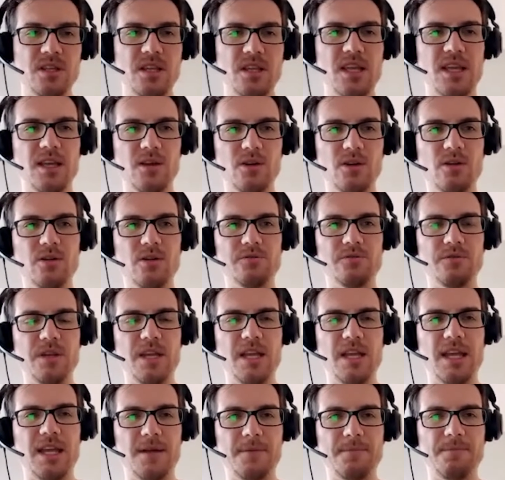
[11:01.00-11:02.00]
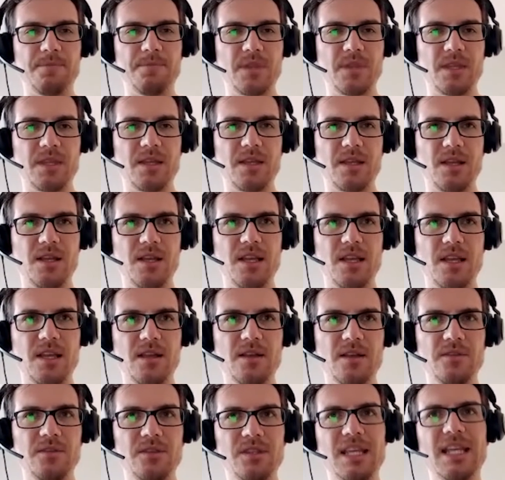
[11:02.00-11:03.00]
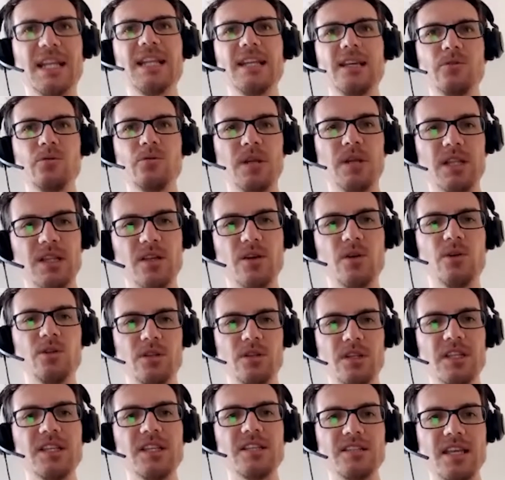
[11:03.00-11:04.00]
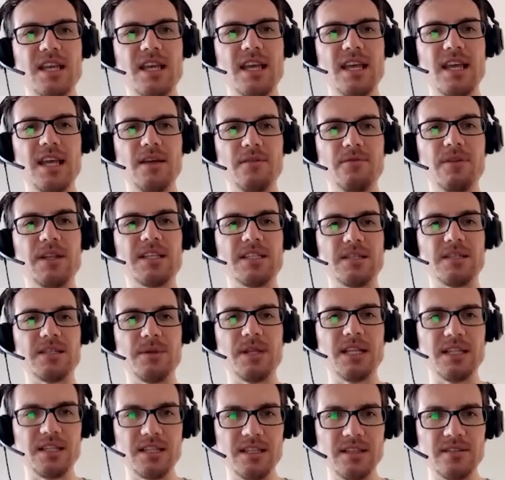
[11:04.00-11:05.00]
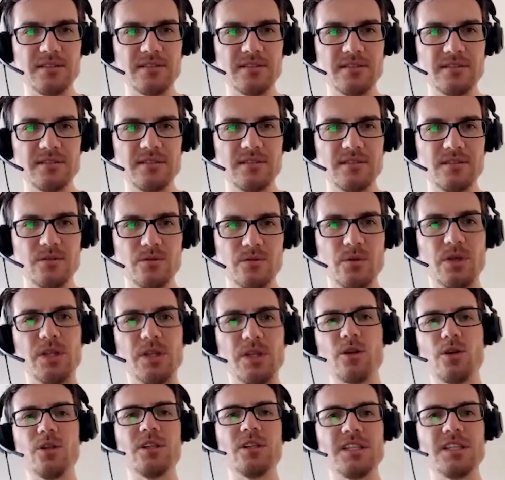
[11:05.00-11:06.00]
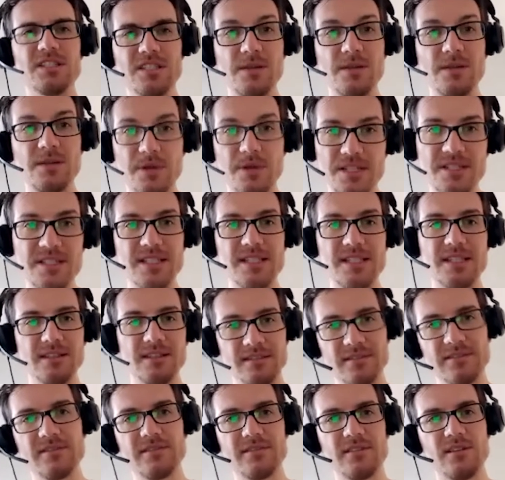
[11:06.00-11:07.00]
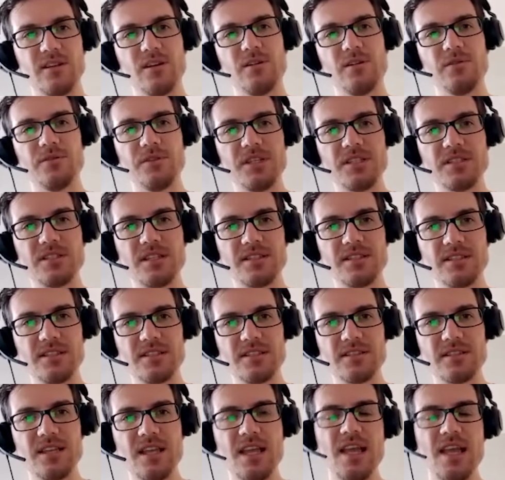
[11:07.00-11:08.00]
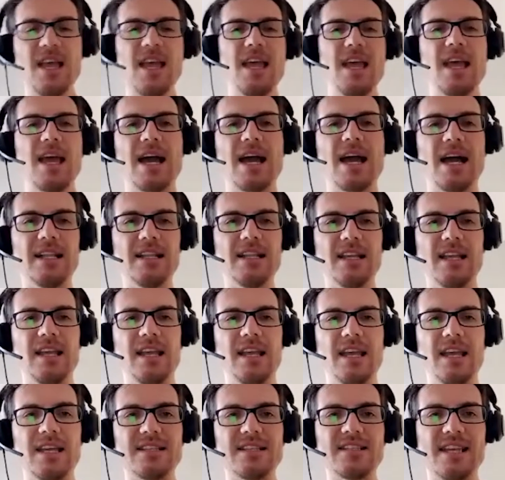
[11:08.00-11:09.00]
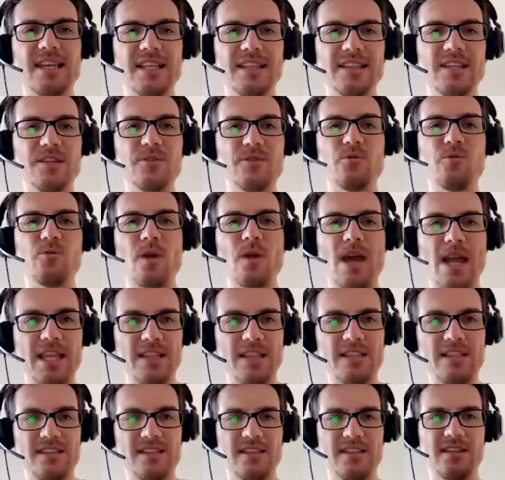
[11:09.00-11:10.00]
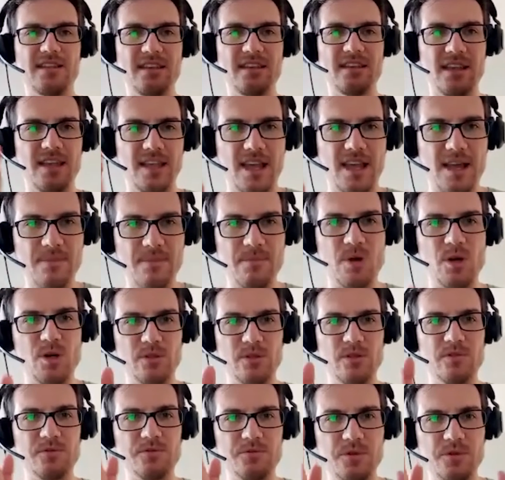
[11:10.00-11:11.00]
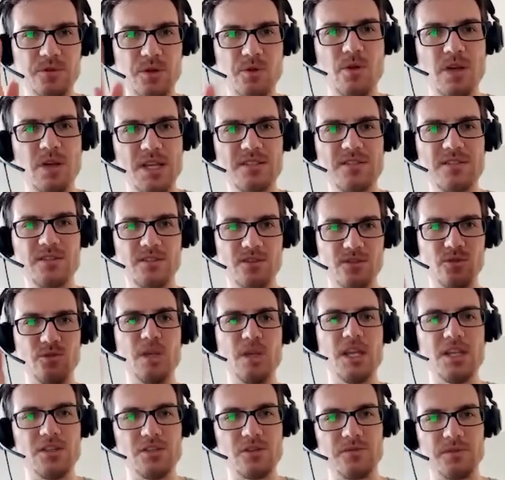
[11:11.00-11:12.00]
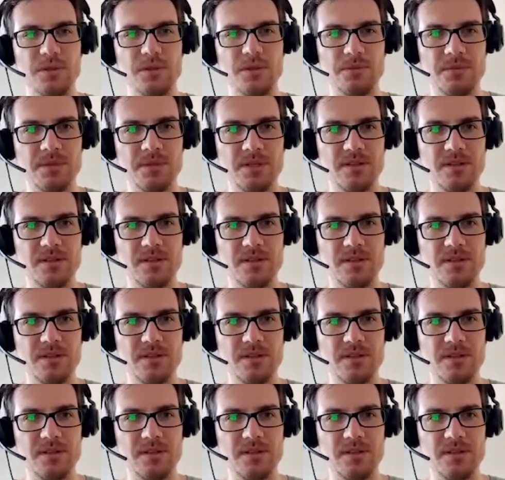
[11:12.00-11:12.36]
of dealing with all this flexibility, with all this diversity of instances, and send the right amount of requests to each of them.